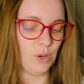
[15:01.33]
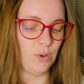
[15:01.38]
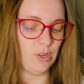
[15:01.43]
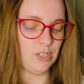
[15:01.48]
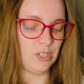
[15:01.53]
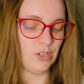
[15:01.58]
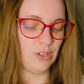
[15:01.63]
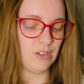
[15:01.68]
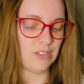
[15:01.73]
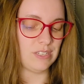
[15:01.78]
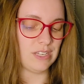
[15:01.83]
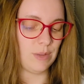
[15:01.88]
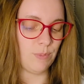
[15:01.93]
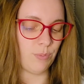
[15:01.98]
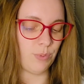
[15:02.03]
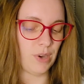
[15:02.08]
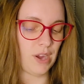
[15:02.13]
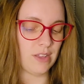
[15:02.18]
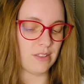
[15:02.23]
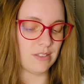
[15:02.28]
took deep
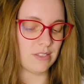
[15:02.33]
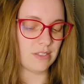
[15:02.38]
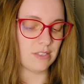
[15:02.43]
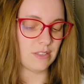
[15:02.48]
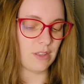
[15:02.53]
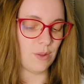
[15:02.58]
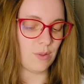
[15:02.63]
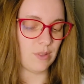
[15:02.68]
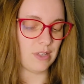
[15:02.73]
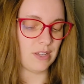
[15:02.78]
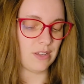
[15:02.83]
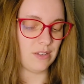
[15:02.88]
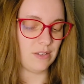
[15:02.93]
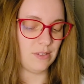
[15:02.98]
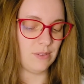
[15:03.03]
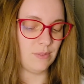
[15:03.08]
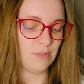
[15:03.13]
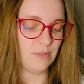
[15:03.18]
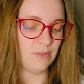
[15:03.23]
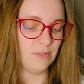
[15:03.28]
breaths slowly,
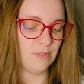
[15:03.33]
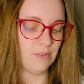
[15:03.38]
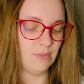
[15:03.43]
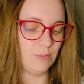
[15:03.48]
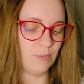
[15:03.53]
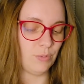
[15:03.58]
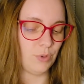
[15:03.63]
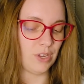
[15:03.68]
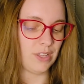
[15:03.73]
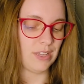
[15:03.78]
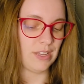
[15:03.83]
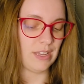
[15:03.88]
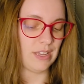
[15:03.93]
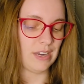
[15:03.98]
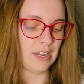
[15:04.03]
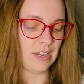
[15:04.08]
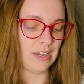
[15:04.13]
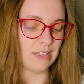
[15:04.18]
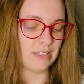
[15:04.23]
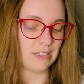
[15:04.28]
breathing it
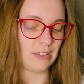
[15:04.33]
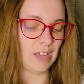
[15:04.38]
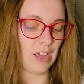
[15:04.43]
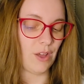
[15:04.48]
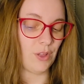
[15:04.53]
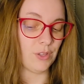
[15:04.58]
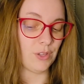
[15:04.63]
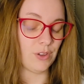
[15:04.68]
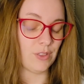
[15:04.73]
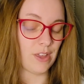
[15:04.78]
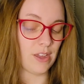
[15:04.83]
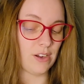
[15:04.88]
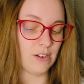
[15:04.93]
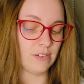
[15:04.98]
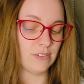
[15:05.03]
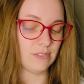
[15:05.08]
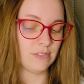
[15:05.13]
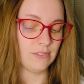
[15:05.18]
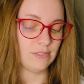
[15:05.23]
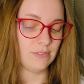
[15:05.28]
in as he held her there.
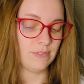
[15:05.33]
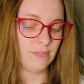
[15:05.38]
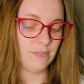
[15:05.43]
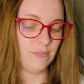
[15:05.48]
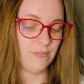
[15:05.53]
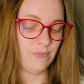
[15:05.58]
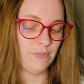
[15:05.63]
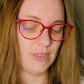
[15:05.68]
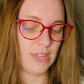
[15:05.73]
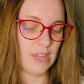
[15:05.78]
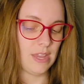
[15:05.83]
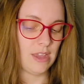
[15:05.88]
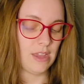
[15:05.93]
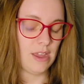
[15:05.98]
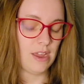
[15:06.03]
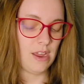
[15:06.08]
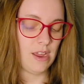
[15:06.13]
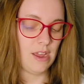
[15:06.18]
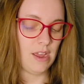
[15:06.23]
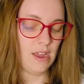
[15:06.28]

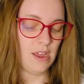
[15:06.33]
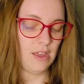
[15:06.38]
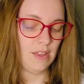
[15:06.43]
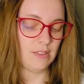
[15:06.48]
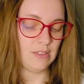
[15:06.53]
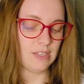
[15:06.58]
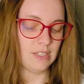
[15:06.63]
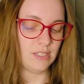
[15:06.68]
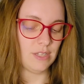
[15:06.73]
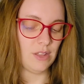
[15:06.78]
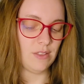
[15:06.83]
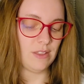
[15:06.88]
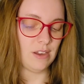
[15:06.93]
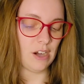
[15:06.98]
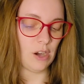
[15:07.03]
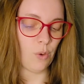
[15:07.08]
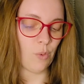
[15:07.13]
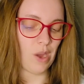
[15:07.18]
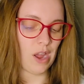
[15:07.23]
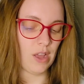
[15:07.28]
They stood
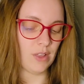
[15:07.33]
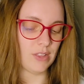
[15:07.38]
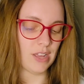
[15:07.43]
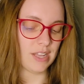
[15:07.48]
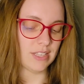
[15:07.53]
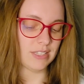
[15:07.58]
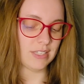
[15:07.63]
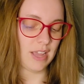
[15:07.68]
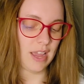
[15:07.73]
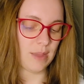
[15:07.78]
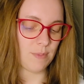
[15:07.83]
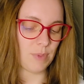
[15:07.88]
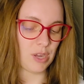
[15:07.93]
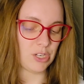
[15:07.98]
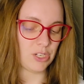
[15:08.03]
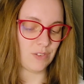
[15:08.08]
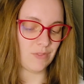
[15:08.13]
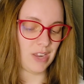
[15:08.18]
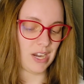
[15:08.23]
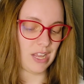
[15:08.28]
there a while, not saying
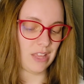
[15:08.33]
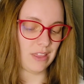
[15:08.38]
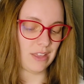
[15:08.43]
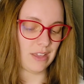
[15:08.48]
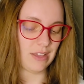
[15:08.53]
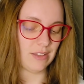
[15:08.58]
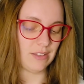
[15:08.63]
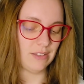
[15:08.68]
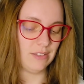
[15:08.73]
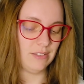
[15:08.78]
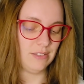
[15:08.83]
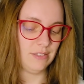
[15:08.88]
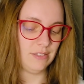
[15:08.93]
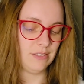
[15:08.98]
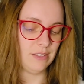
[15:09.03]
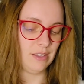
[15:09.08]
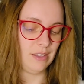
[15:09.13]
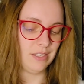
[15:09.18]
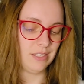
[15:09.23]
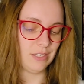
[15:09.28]
much of anything,
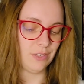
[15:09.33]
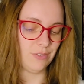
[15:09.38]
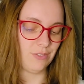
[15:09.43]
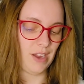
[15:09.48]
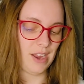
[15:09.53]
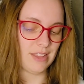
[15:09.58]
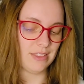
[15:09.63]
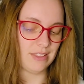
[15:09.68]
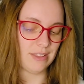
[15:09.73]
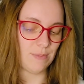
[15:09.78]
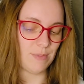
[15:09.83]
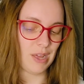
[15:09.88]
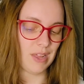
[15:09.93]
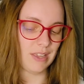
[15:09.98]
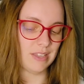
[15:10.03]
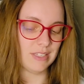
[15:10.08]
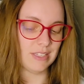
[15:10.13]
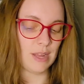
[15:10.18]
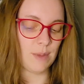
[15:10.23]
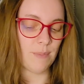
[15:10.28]
until finally
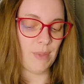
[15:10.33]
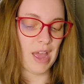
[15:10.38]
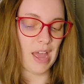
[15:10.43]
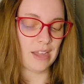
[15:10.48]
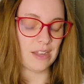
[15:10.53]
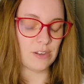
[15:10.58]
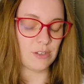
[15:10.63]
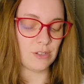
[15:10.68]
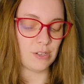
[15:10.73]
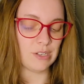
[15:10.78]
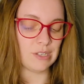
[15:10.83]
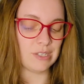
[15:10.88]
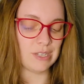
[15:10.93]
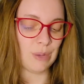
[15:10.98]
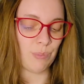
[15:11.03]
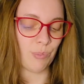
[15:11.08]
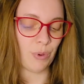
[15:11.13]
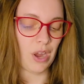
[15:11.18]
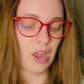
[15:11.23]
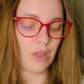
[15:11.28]
Meli stepped back and took a
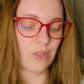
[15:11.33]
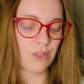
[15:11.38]
deep breath.